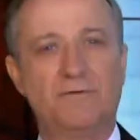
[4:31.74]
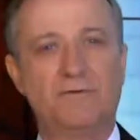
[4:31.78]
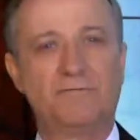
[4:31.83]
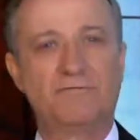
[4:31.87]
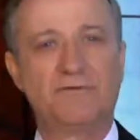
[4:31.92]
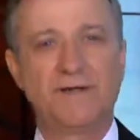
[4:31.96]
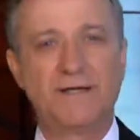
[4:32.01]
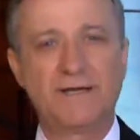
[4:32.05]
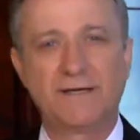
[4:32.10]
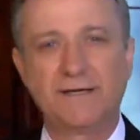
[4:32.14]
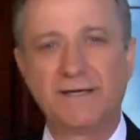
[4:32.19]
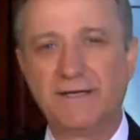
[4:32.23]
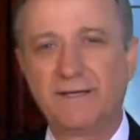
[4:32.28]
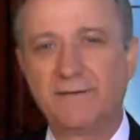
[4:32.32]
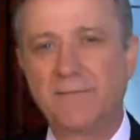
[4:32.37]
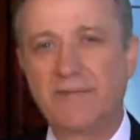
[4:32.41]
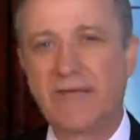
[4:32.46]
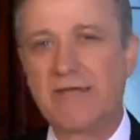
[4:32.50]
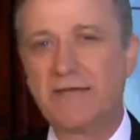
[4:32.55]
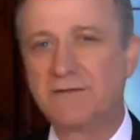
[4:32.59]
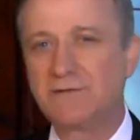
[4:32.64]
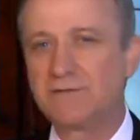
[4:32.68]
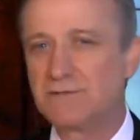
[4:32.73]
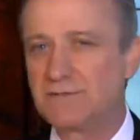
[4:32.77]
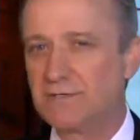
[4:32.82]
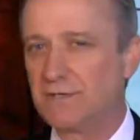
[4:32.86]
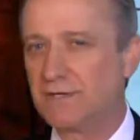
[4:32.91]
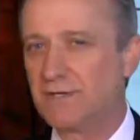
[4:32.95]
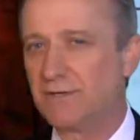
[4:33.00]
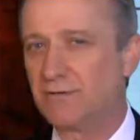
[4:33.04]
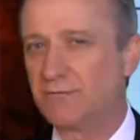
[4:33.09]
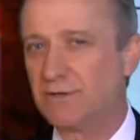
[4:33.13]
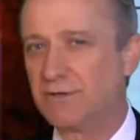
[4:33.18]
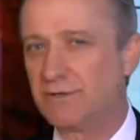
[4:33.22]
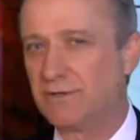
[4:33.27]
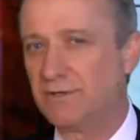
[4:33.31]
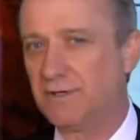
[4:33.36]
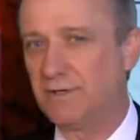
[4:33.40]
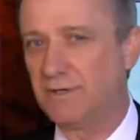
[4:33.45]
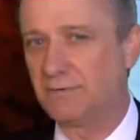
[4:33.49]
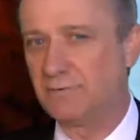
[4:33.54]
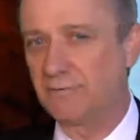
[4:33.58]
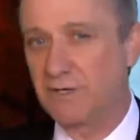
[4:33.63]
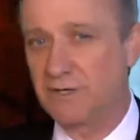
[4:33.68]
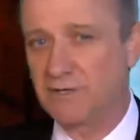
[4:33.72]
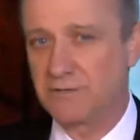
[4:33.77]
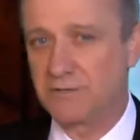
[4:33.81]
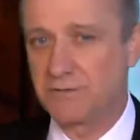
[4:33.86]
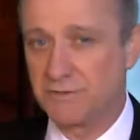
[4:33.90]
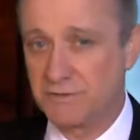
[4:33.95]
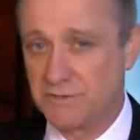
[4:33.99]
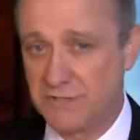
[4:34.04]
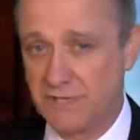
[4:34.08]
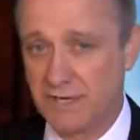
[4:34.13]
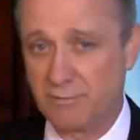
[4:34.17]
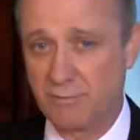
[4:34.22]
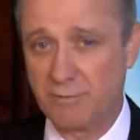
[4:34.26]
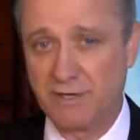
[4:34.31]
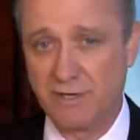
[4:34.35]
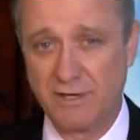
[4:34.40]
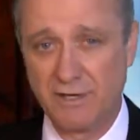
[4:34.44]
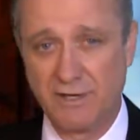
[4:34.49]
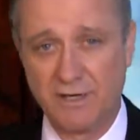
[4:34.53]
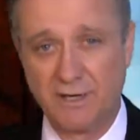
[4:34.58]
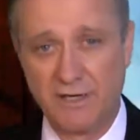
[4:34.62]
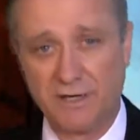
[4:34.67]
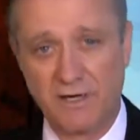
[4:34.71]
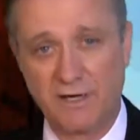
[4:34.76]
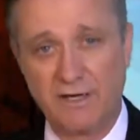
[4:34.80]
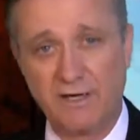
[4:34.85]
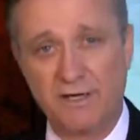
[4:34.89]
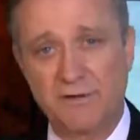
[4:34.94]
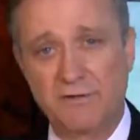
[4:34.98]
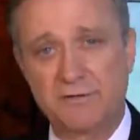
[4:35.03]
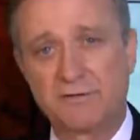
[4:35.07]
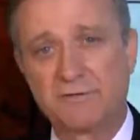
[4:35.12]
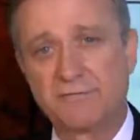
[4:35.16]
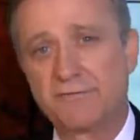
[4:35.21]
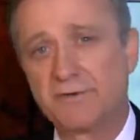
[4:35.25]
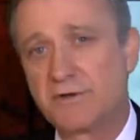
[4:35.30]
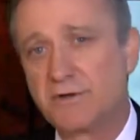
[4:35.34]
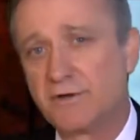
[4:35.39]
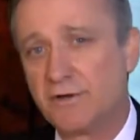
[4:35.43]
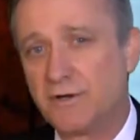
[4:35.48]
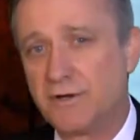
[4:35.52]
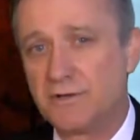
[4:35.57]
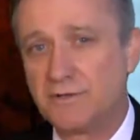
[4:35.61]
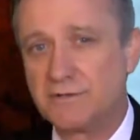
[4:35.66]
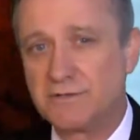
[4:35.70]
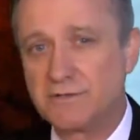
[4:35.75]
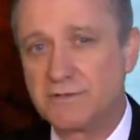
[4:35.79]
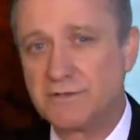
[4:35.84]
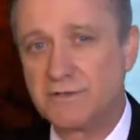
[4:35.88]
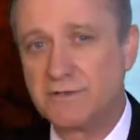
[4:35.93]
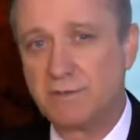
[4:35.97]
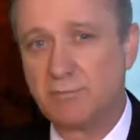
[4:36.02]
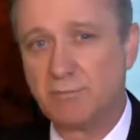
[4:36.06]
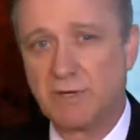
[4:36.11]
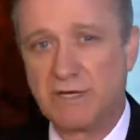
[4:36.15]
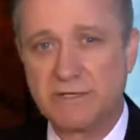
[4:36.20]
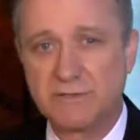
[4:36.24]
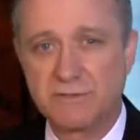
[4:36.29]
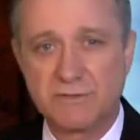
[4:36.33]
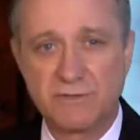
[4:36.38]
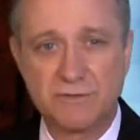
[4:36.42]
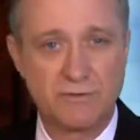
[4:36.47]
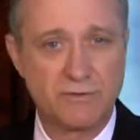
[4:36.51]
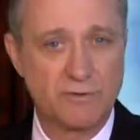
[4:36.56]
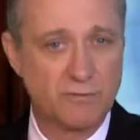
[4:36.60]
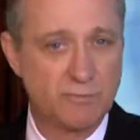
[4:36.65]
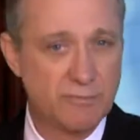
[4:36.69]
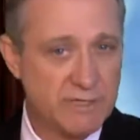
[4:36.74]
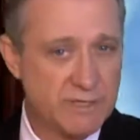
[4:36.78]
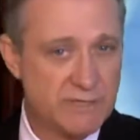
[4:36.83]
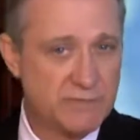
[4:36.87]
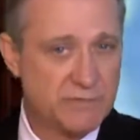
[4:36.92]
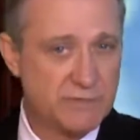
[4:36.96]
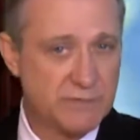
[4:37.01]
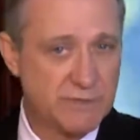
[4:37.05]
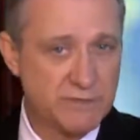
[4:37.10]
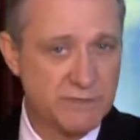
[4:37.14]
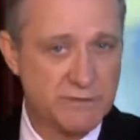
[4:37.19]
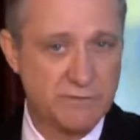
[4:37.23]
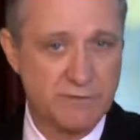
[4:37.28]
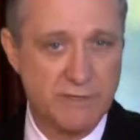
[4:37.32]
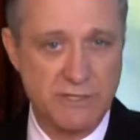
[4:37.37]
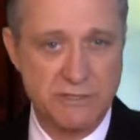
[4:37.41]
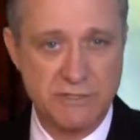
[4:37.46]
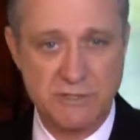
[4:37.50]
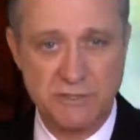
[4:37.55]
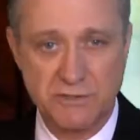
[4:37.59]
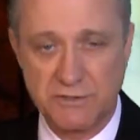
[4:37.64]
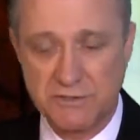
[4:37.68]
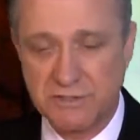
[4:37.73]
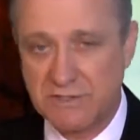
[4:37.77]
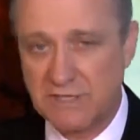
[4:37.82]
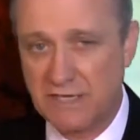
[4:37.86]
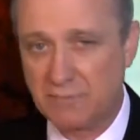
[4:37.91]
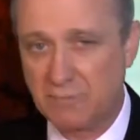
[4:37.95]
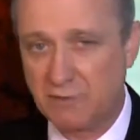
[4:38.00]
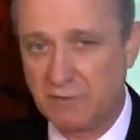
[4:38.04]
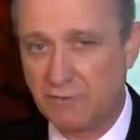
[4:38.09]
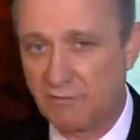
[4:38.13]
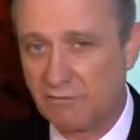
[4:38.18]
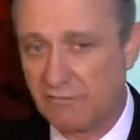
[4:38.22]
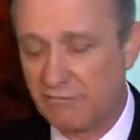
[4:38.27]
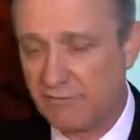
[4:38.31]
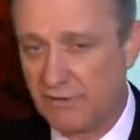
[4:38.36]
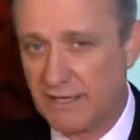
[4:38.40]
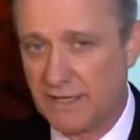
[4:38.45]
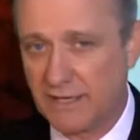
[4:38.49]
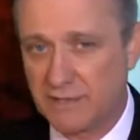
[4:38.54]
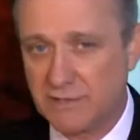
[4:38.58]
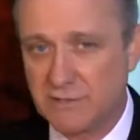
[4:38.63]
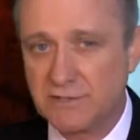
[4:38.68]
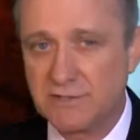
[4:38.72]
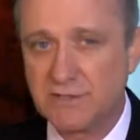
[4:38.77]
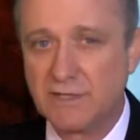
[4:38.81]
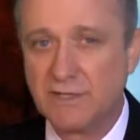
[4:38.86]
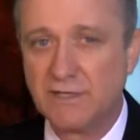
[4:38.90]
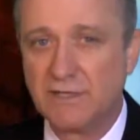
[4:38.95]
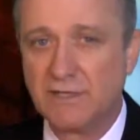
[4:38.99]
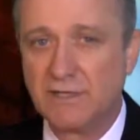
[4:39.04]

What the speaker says: Finally, and sticking with the directional statement, another of the calls in Bon Secours Ministries' directional statement reflects